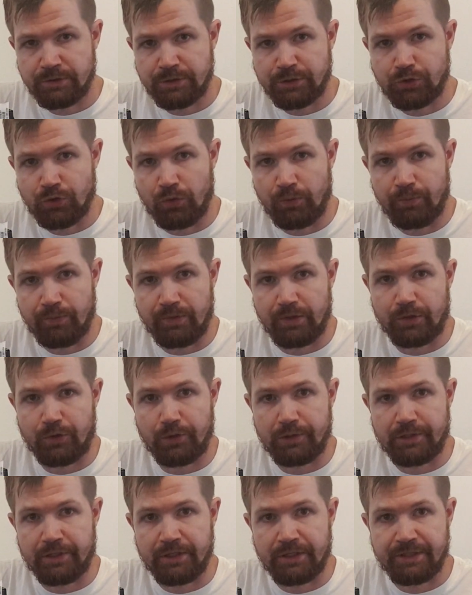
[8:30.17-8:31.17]
Zum
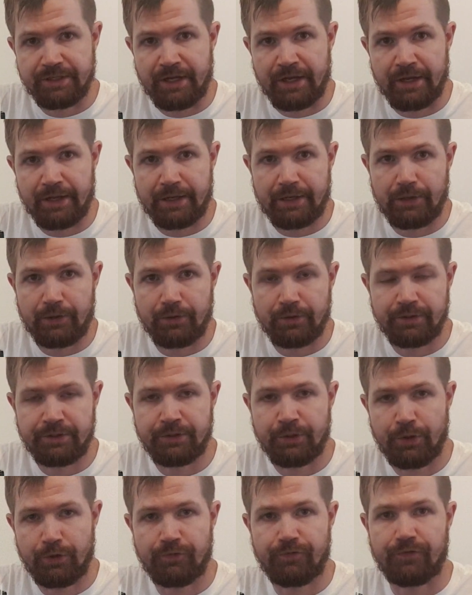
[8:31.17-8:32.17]
Goldenen Adler in
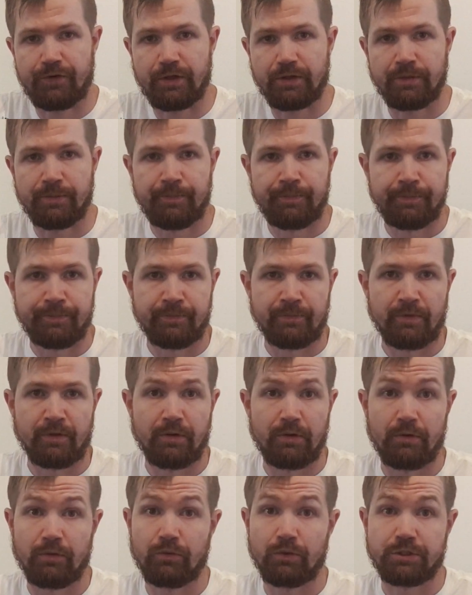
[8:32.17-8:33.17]
Höfen,
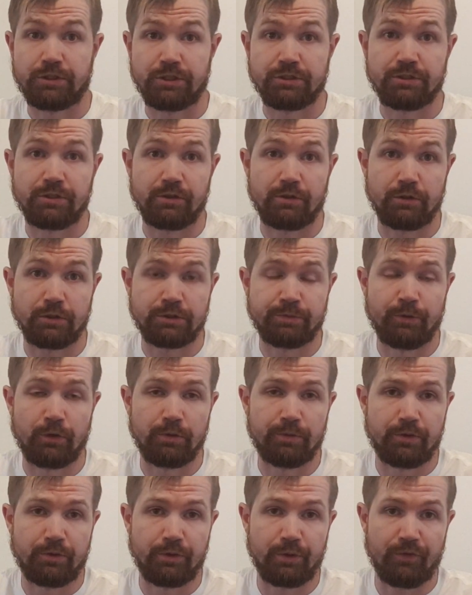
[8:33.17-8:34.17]
which is a small
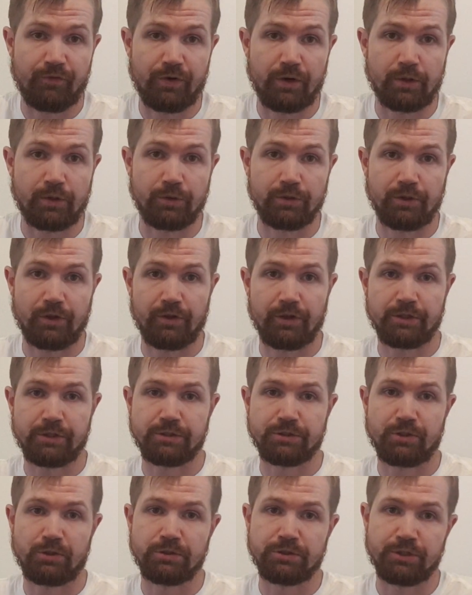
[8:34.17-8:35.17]
brewery in Franconia that
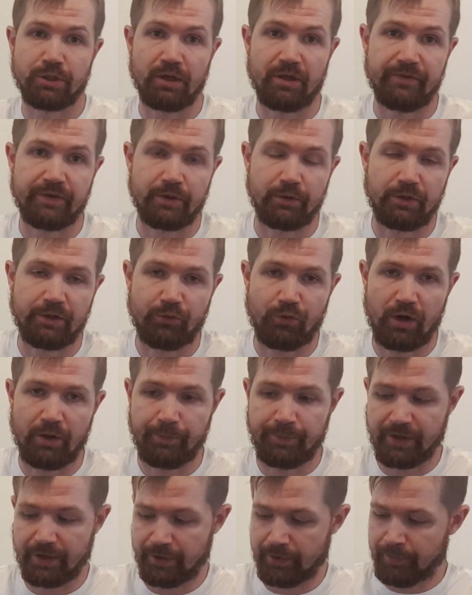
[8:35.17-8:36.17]
is also having only one
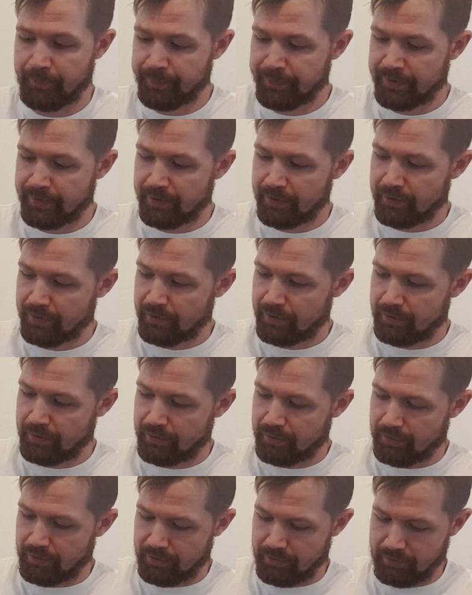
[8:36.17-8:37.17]
beer,
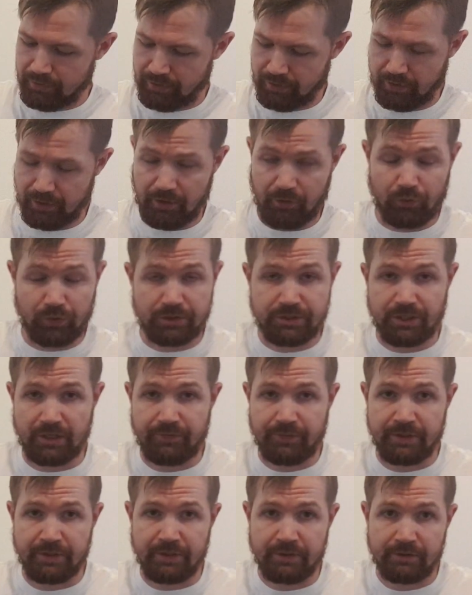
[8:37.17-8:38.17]
which I've
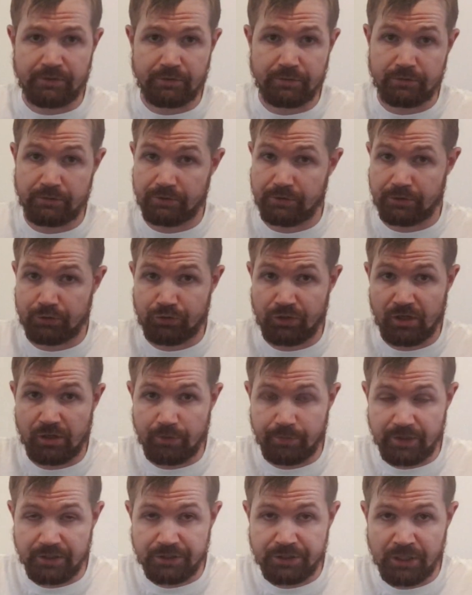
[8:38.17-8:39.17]
been trying
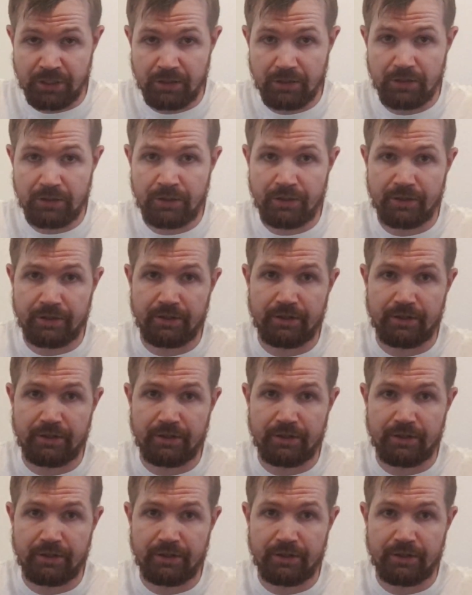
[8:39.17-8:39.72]
on my channel.